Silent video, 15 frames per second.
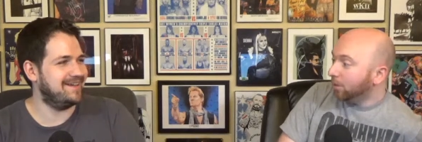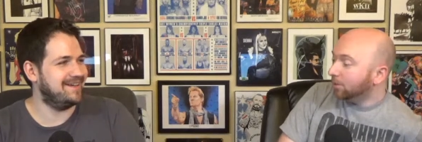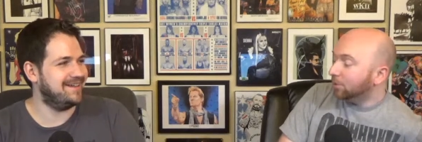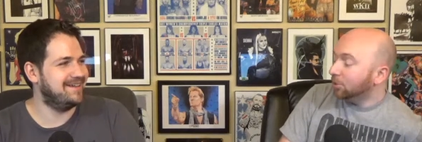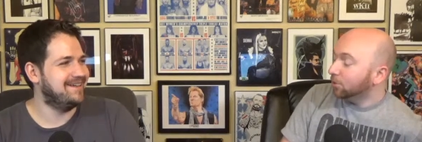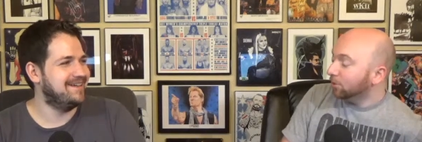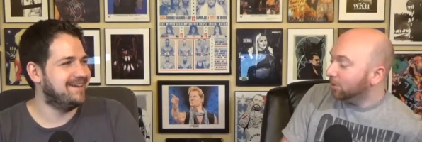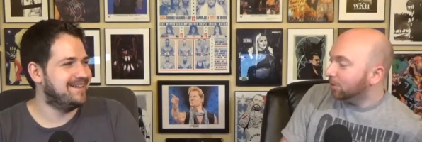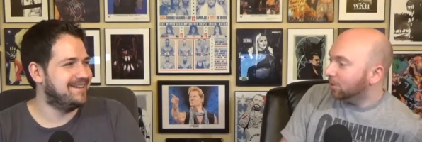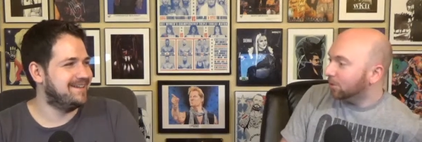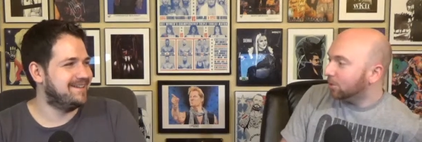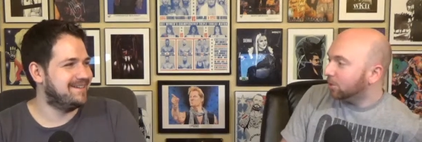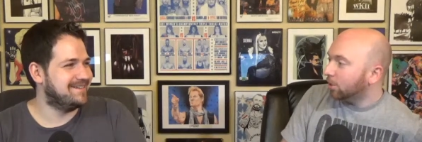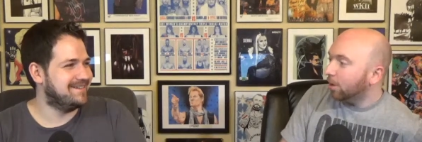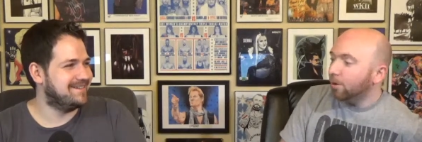Speaker 1: Owens uses
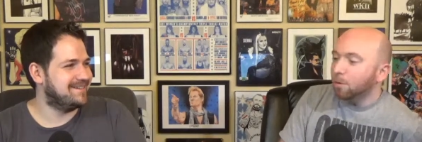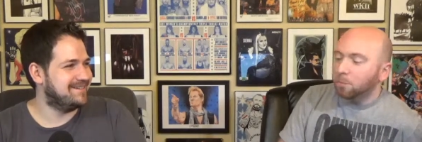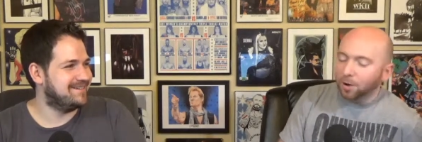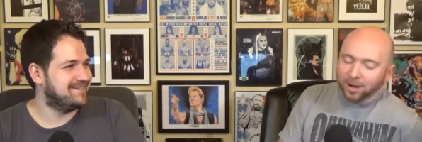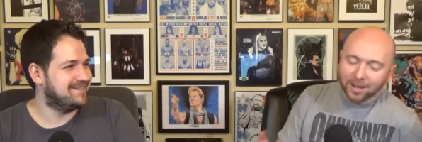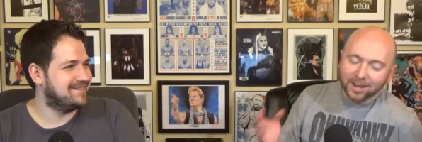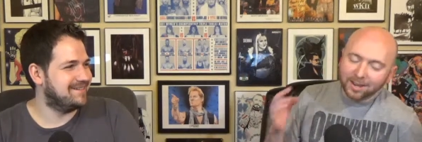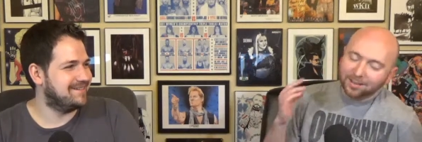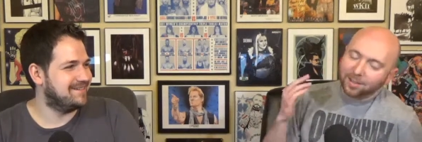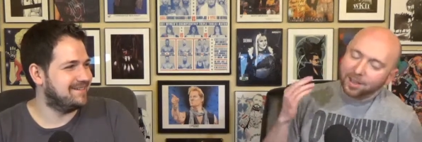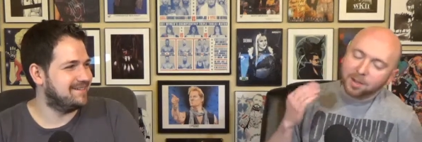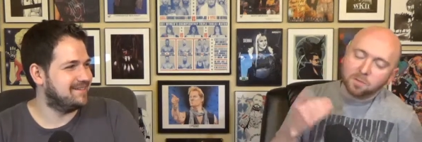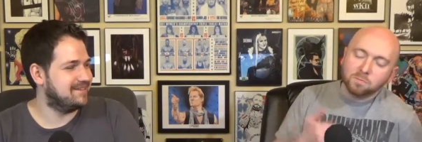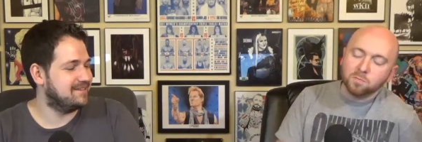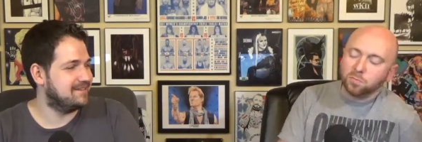the stunner, but he
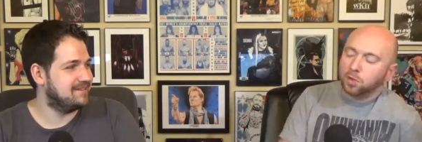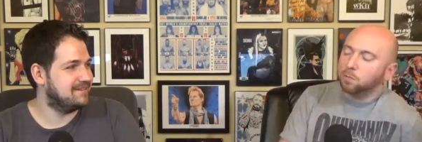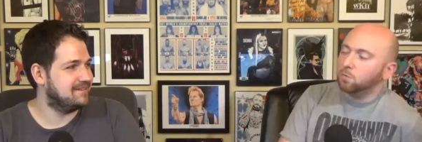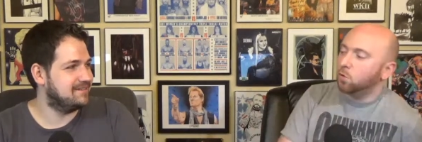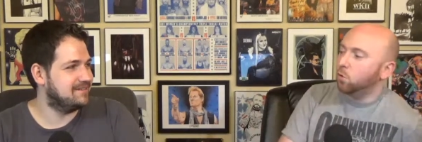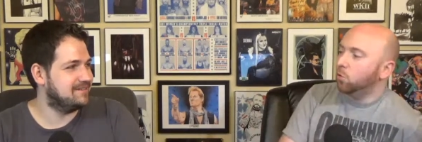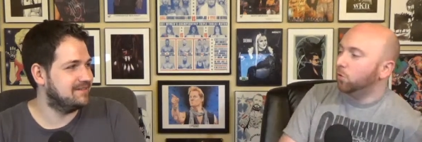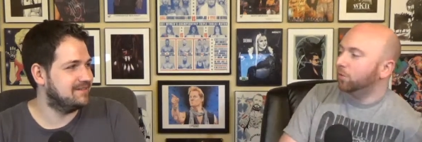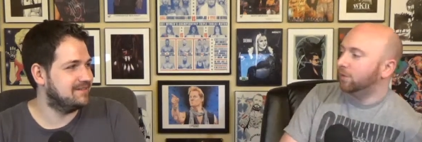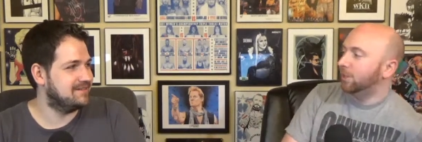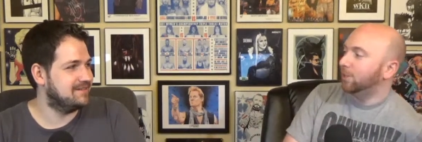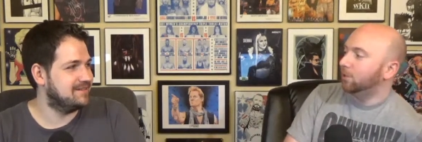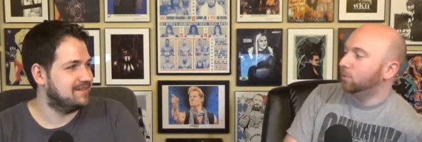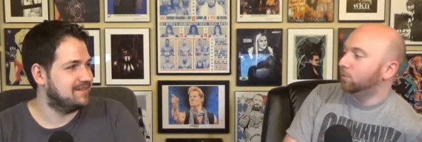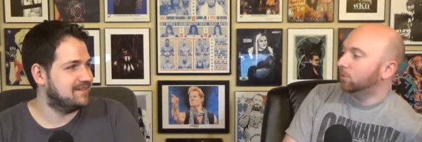like the moves
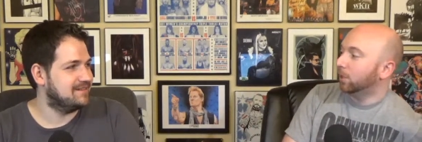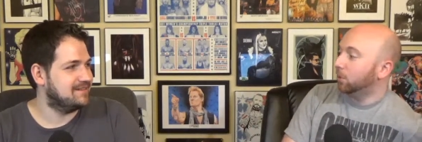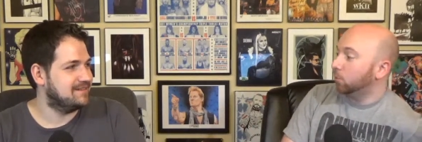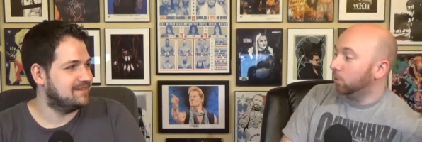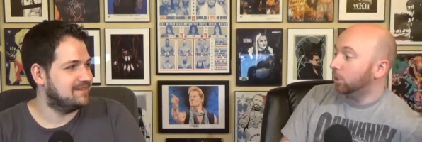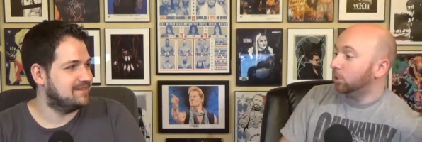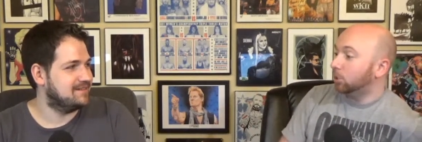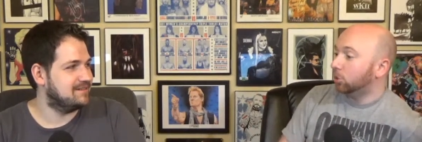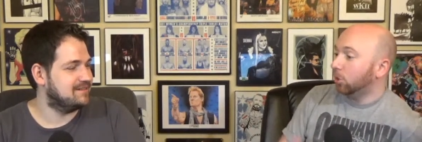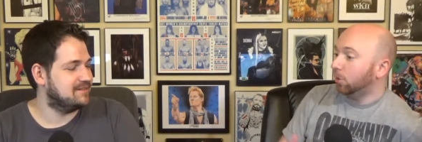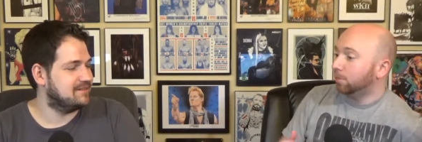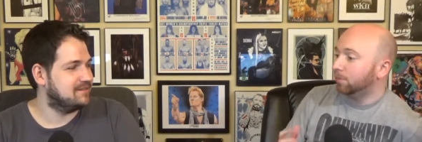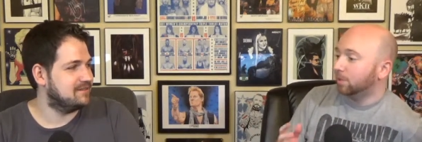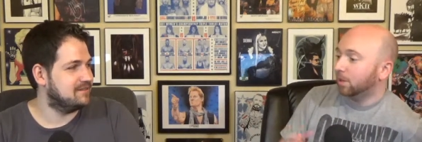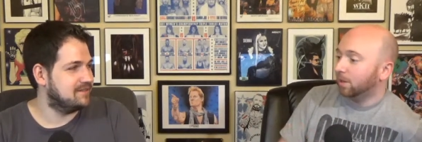he used, like when he
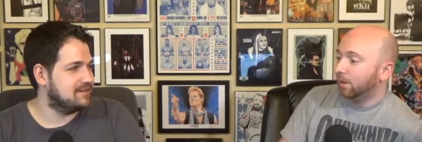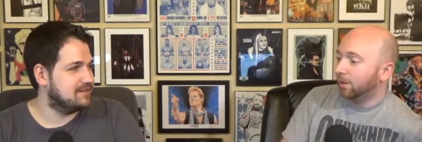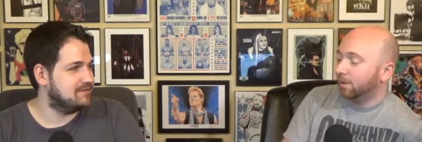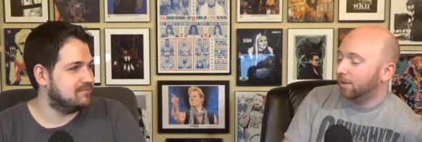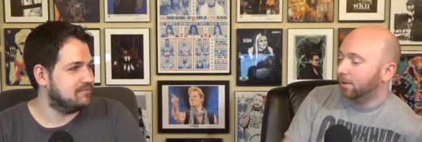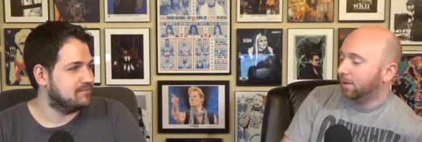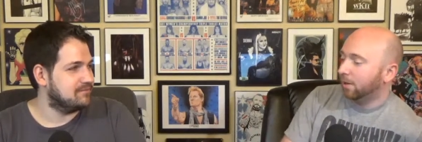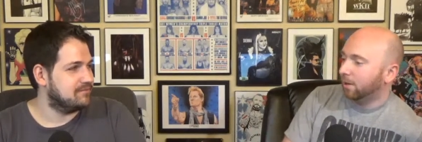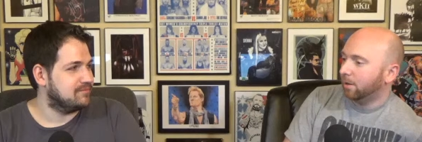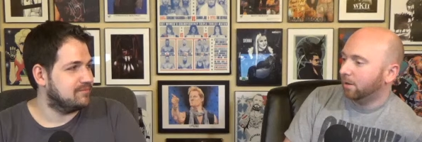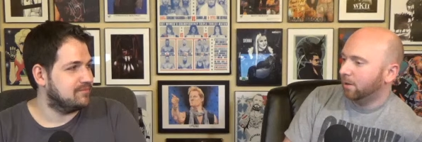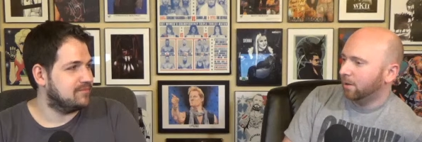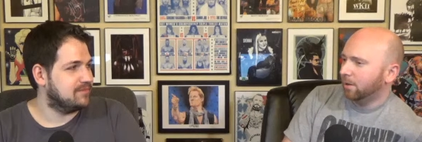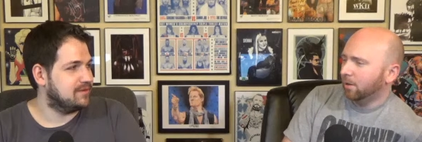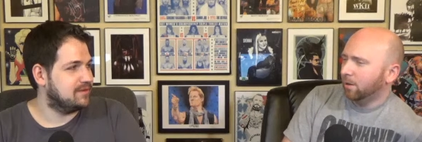jumped on, uh,
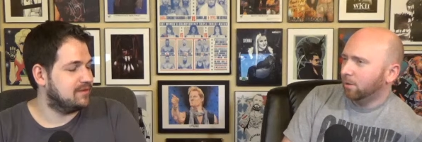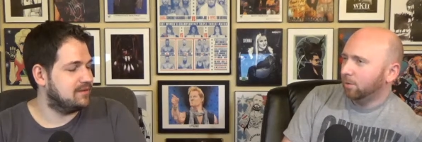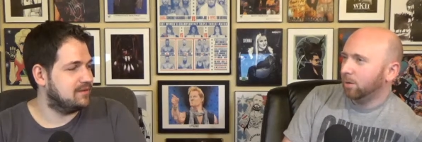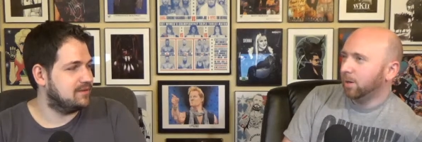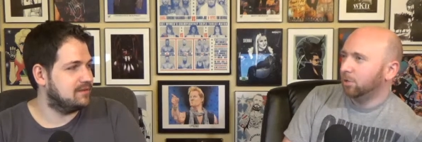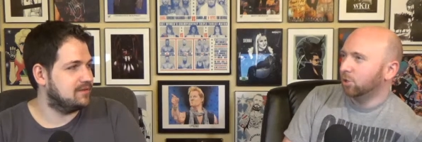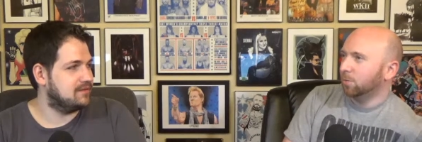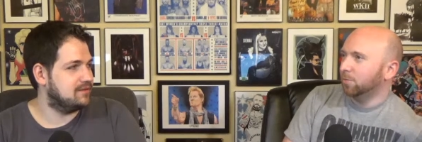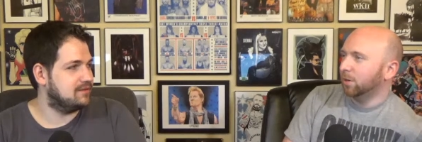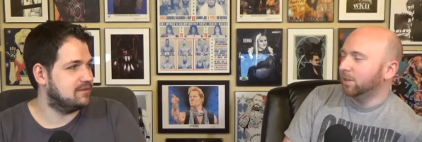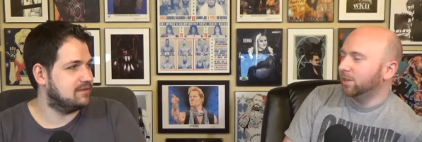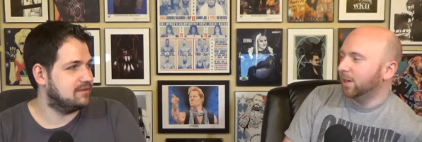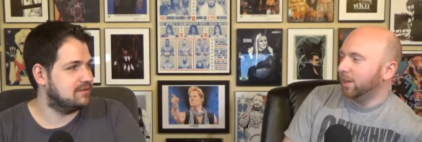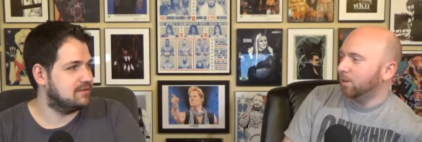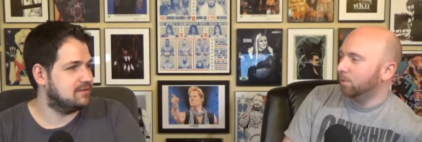what did he jump
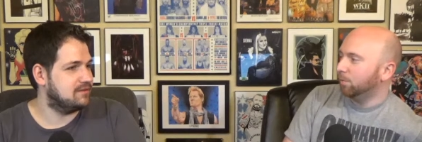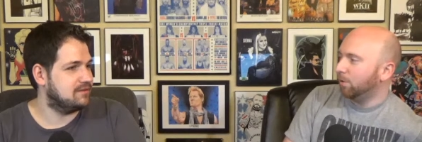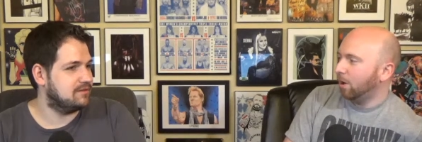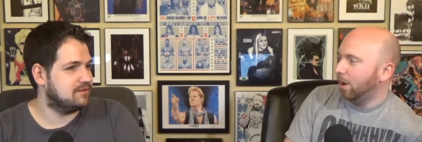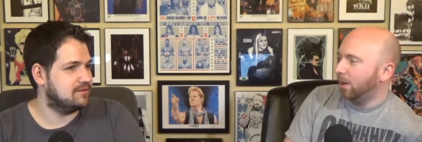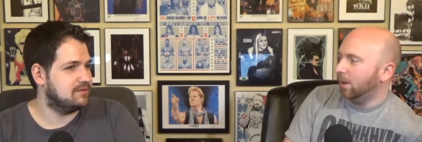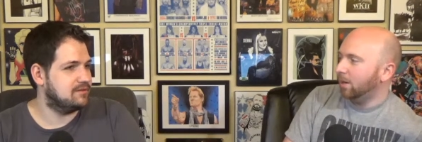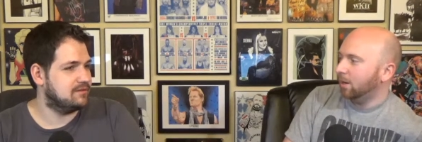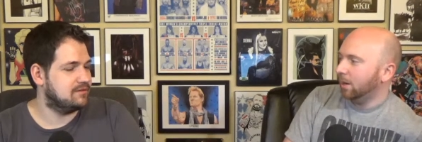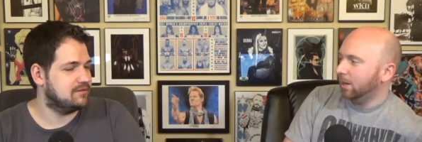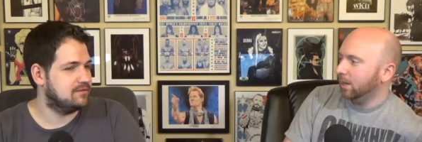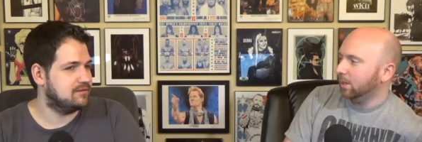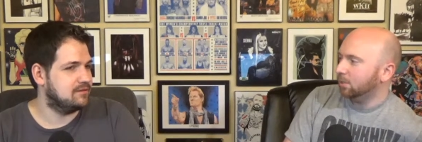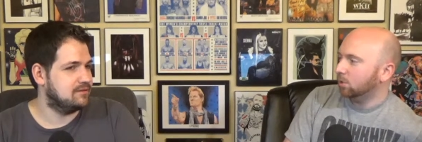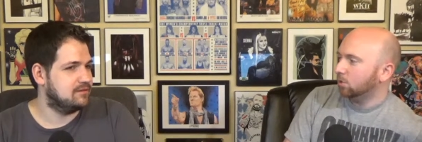on Daniel Bryan,
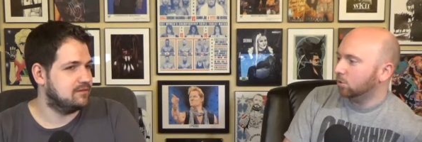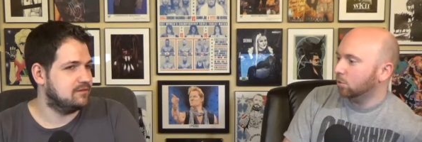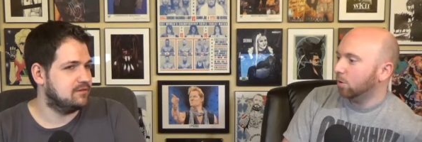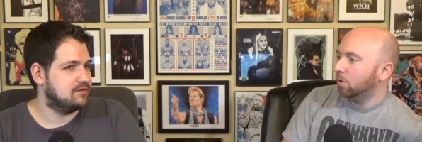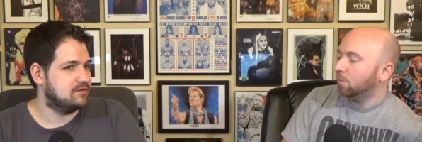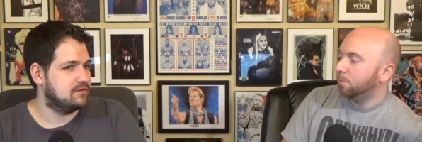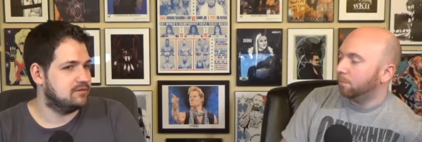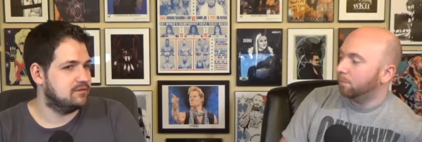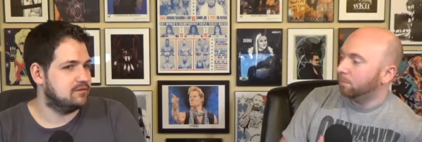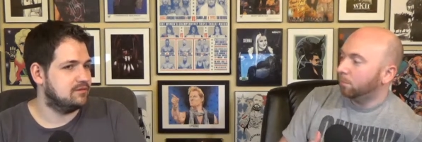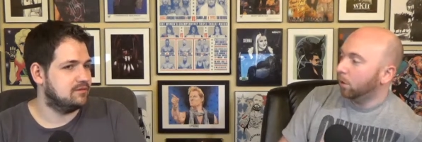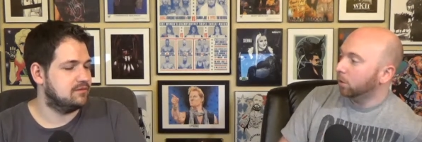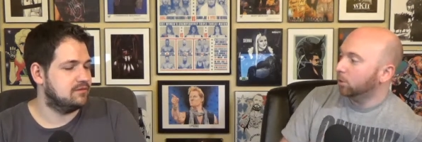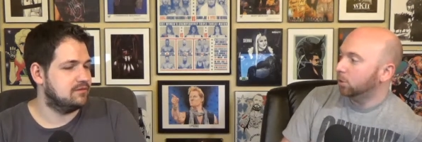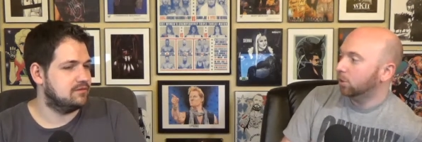I guess, and started
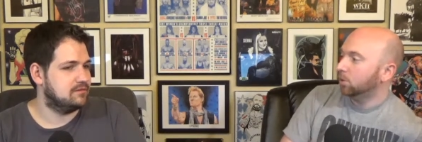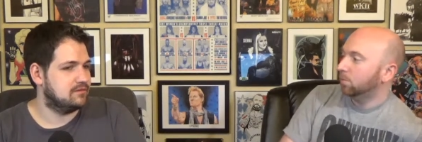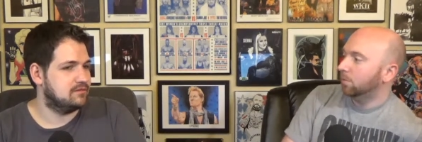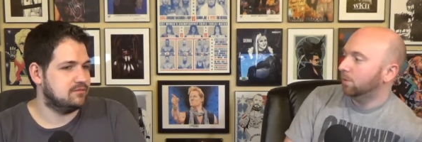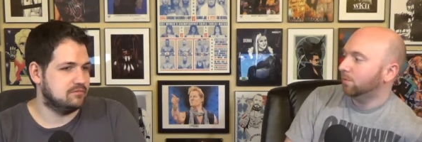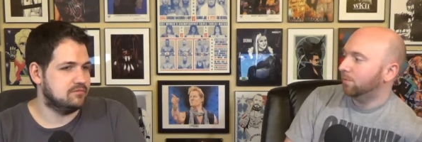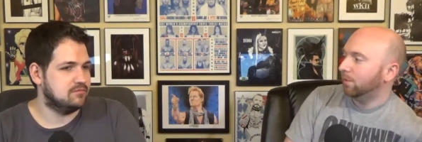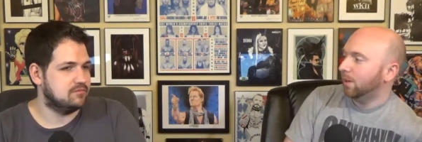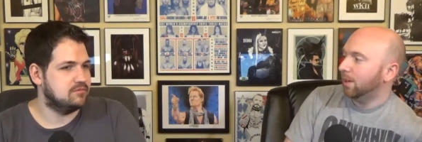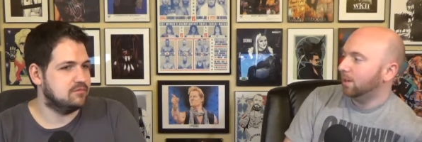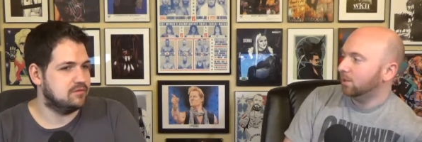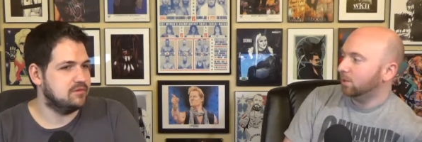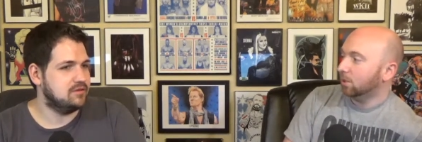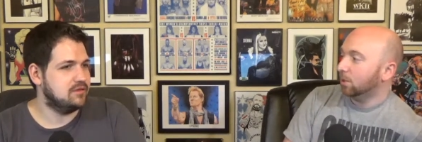punching him in the face.